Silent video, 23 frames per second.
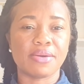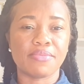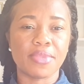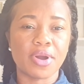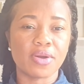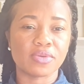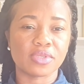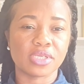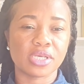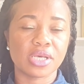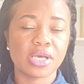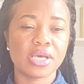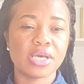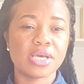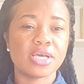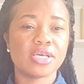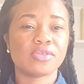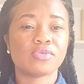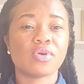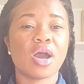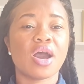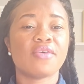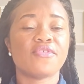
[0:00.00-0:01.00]
amount.
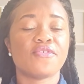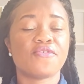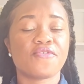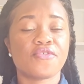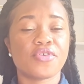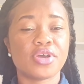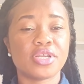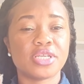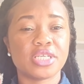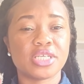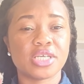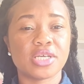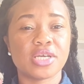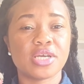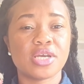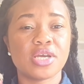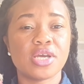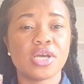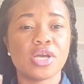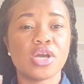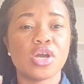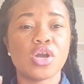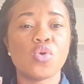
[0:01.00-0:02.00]
So I have a friend
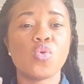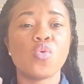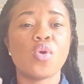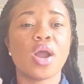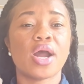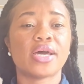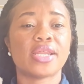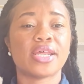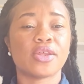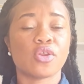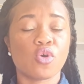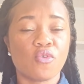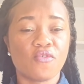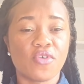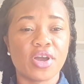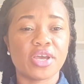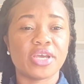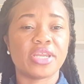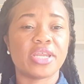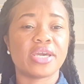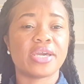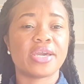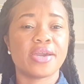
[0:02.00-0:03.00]
who had an offer
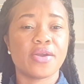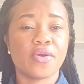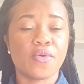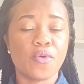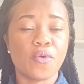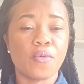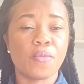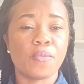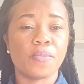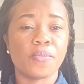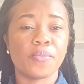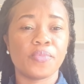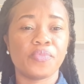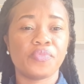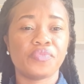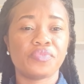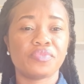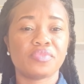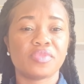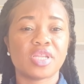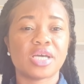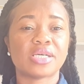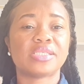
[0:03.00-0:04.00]
in a care home
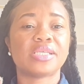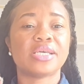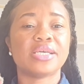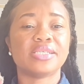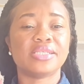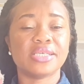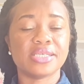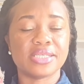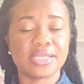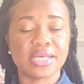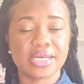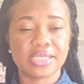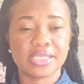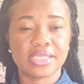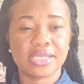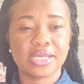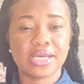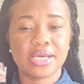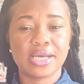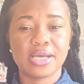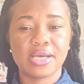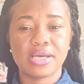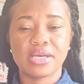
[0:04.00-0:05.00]
that stated that
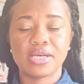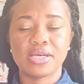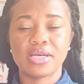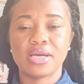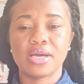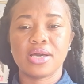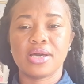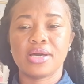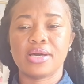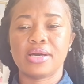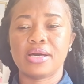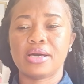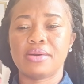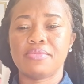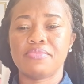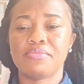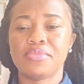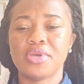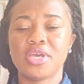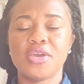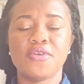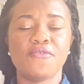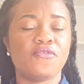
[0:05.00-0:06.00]

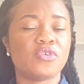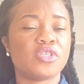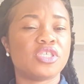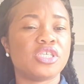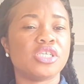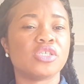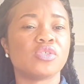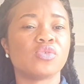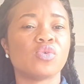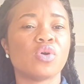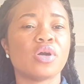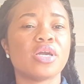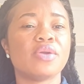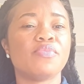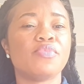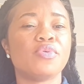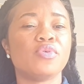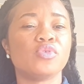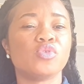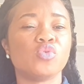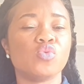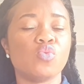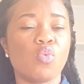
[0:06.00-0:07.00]
if she's not
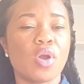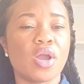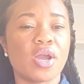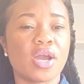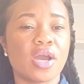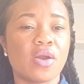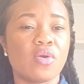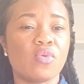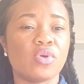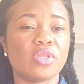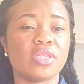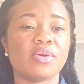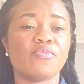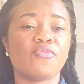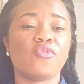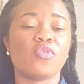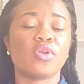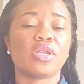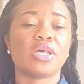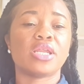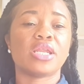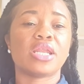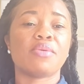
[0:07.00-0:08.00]
able to work with them
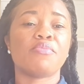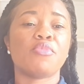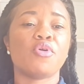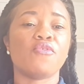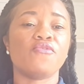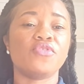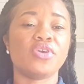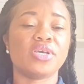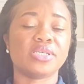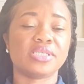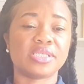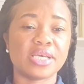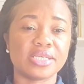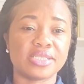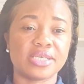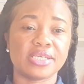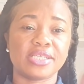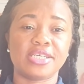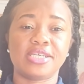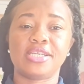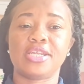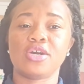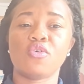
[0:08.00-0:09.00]
for that number of years
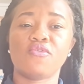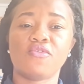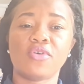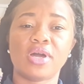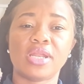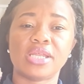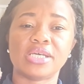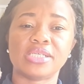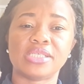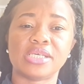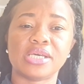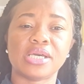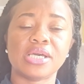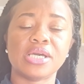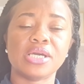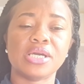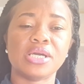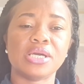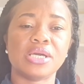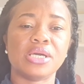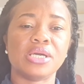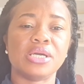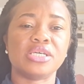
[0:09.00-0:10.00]
stated in the offer letter,
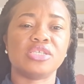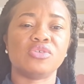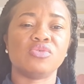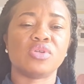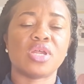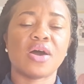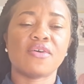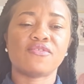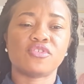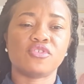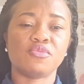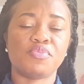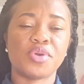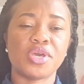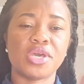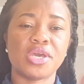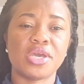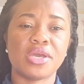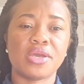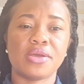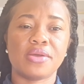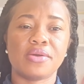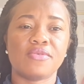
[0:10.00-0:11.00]
she would have to
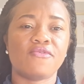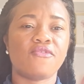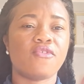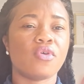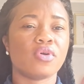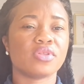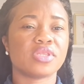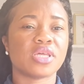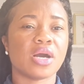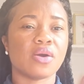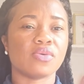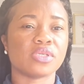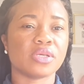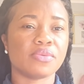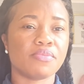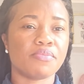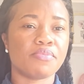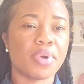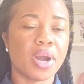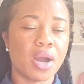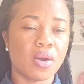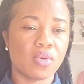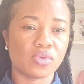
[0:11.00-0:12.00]
pay
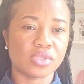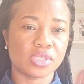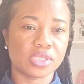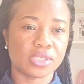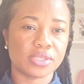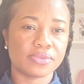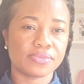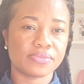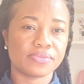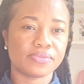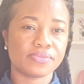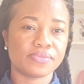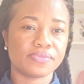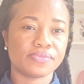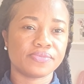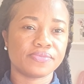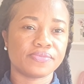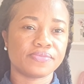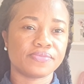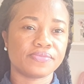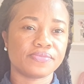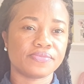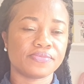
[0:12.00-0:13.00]
£4,000.
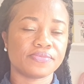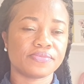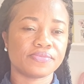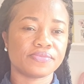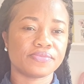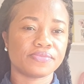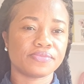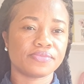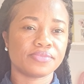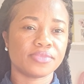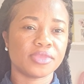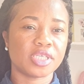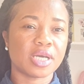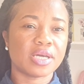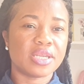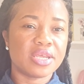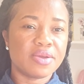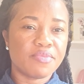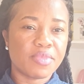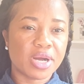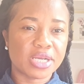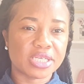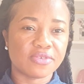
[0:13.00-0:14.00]
Can
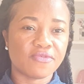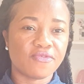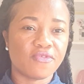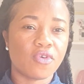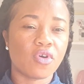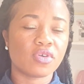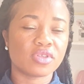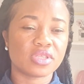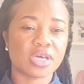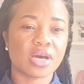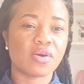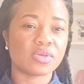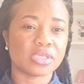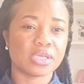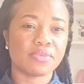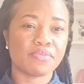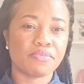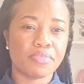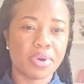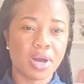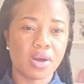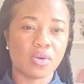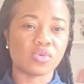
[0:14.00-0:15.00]
you imagine
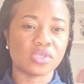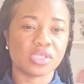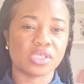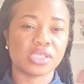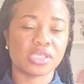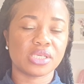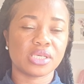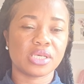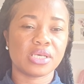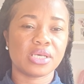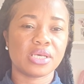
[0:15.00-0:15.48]
£4,000?